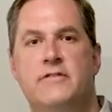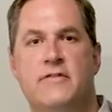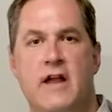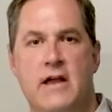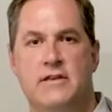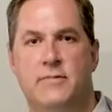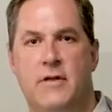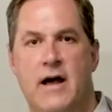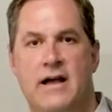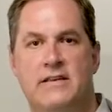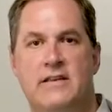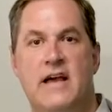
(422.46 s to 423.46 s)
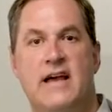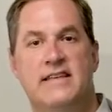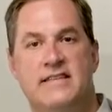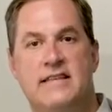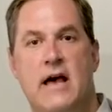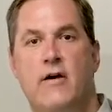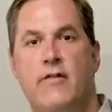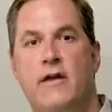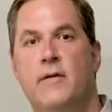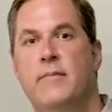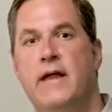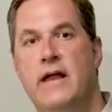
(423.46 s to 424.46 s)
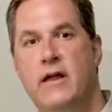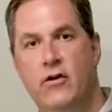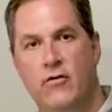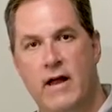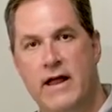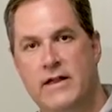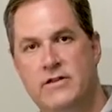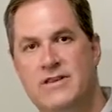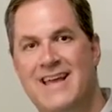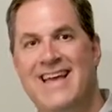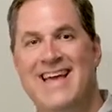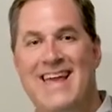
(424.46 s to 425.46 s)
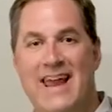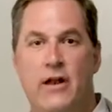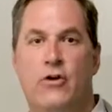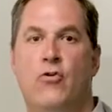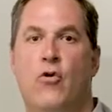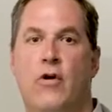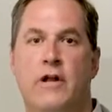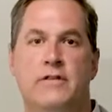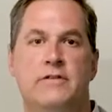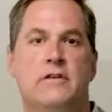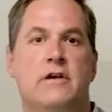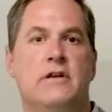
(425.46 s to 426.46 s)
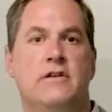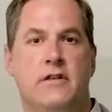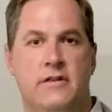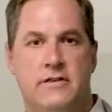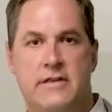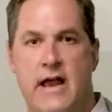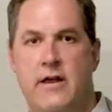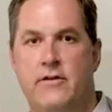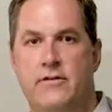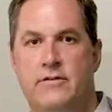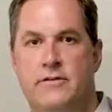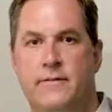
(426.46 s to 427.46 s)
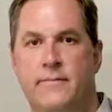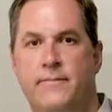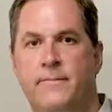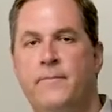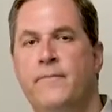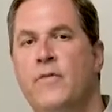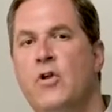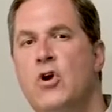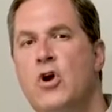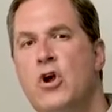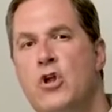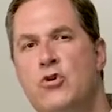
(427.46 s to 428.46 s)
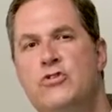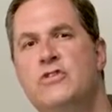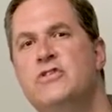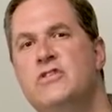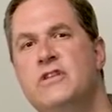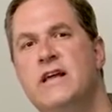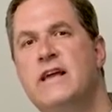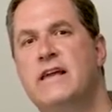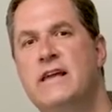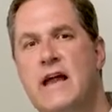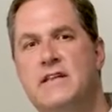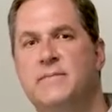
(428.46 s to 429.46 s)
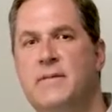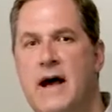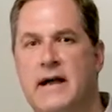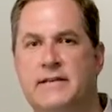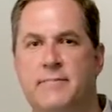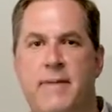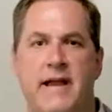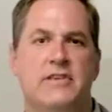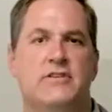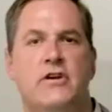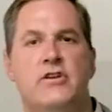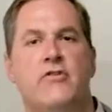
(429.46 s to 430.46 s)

of gauge blocks sell them in grades in accordance to the standards. You should select gauge blocks based on